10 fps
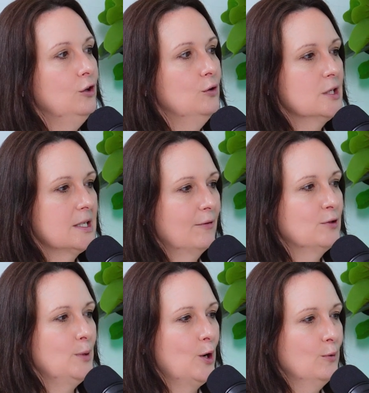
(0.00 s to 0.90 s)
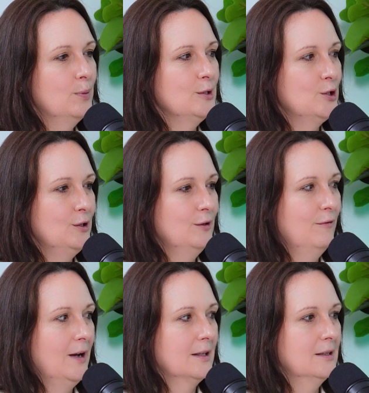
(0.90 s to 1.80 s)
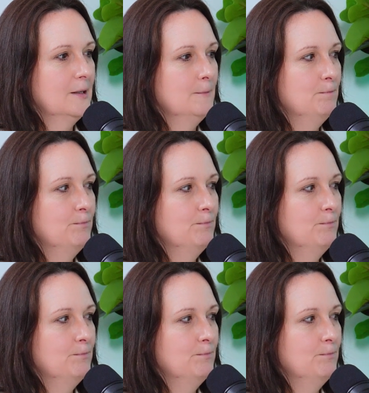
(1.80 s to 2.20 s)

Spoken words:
you just have to be open to the fact that,